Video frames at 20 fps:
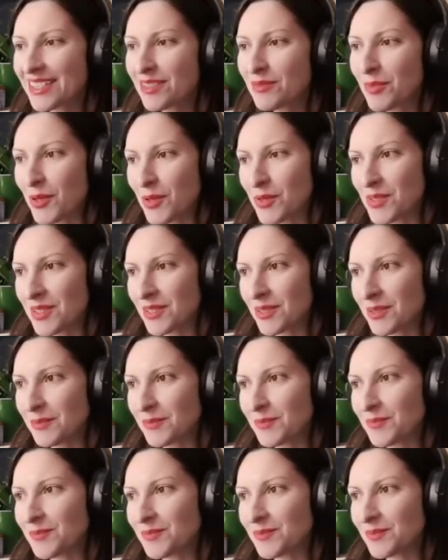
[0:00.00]
and a poster.
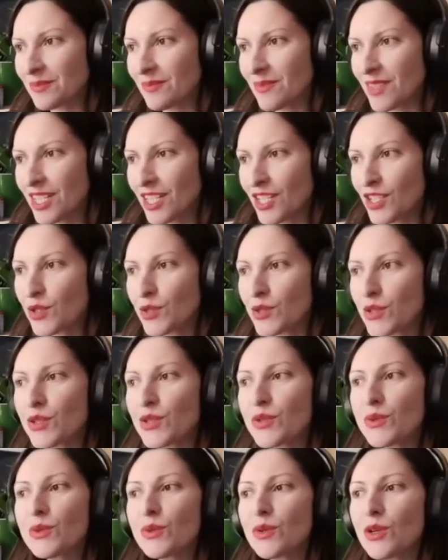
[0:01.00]
Your
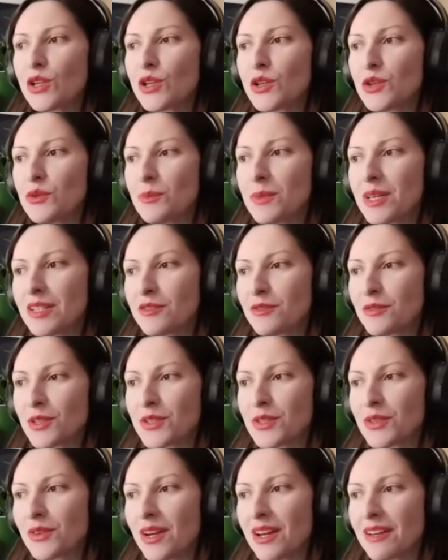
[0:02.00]
new Lumen
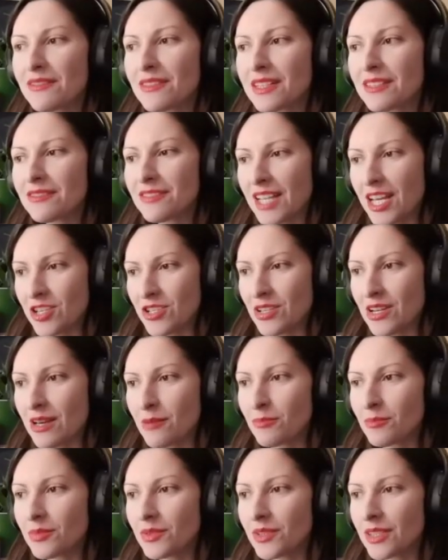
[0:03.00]
photographic flash
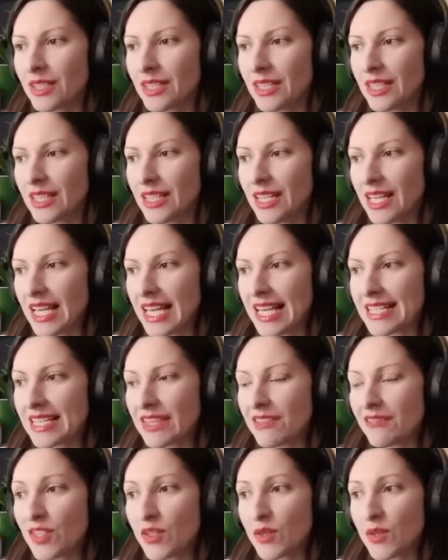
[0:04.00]
lamp. It's
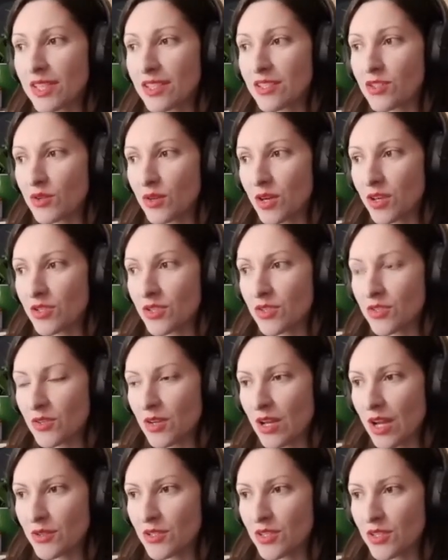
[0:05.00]
giving you instructions
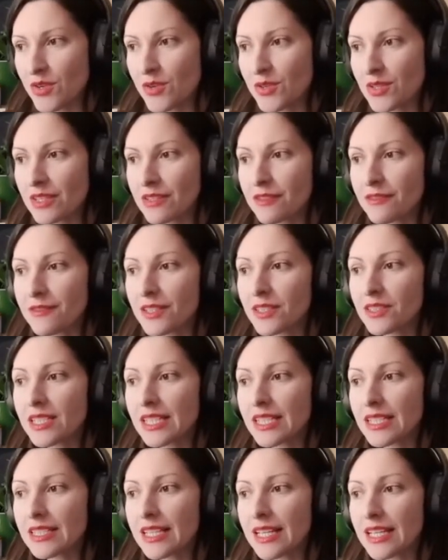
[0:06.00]
on how to use it. Fill
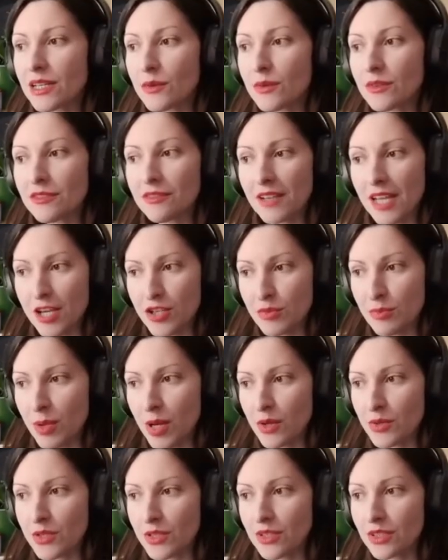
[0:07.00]
the container with flash
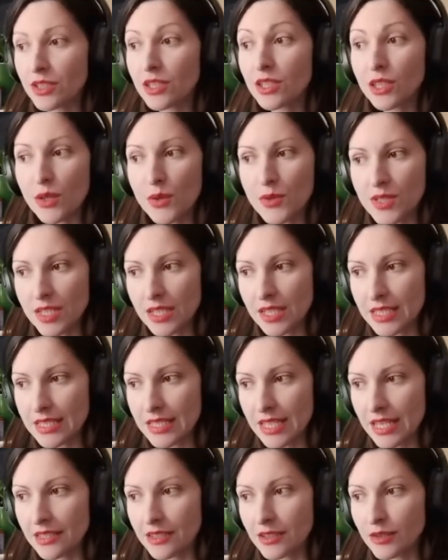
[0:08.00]
powder, close the
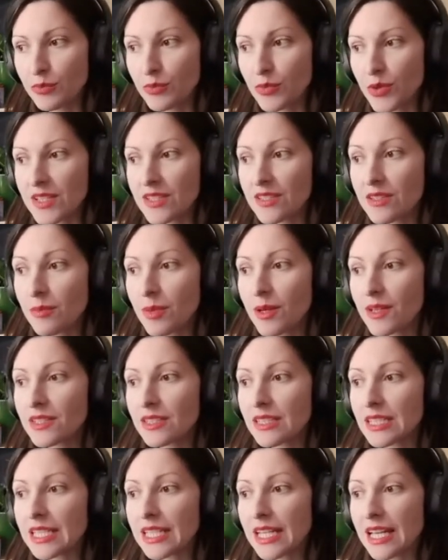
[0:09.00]
container, press the
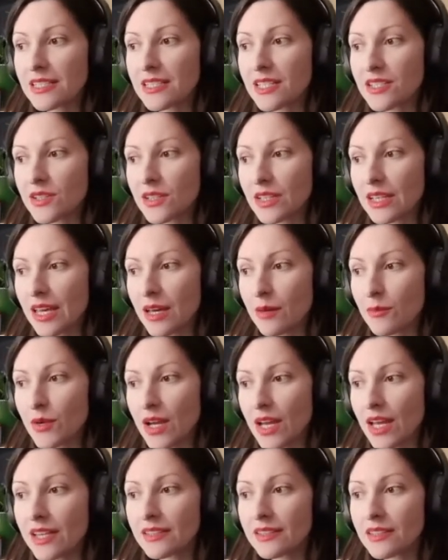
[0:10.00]
button connected to the
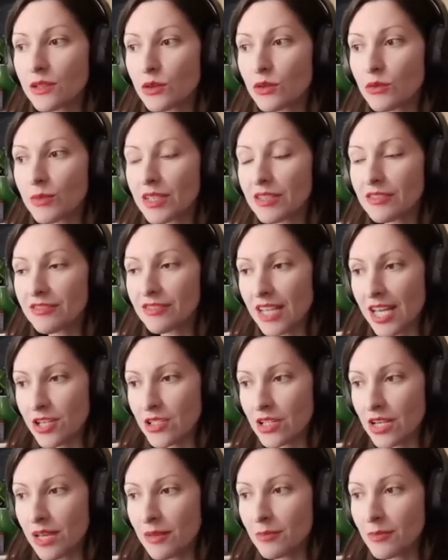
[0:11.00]
camera and the Lumen
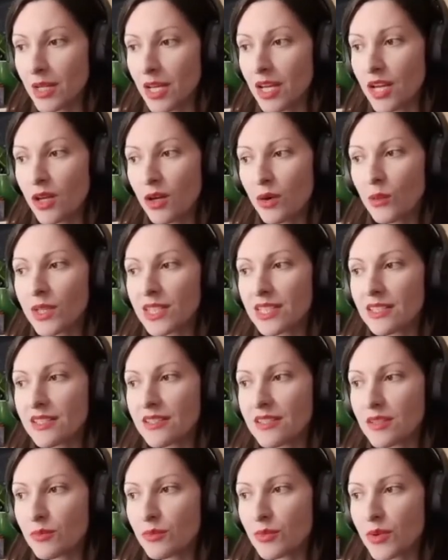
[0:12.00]
flash lamp.
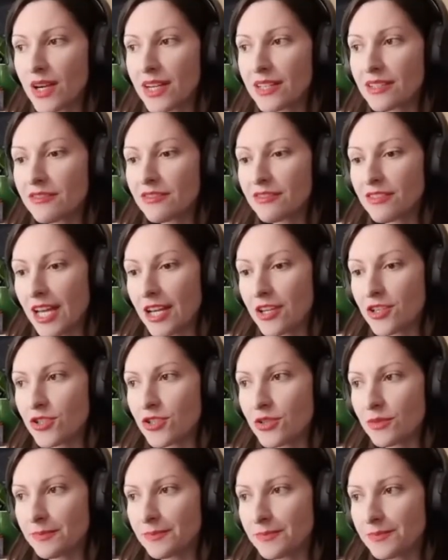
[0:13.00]
Witness a bright
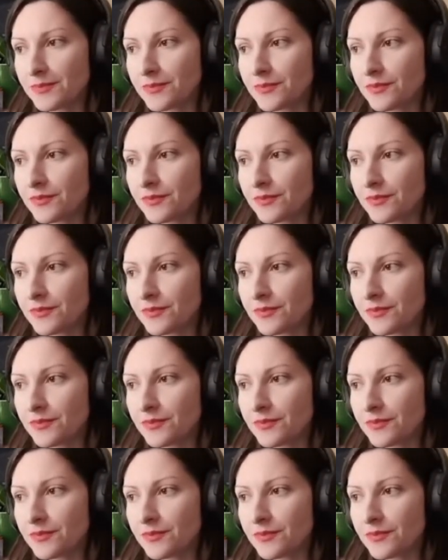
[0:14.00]
flash.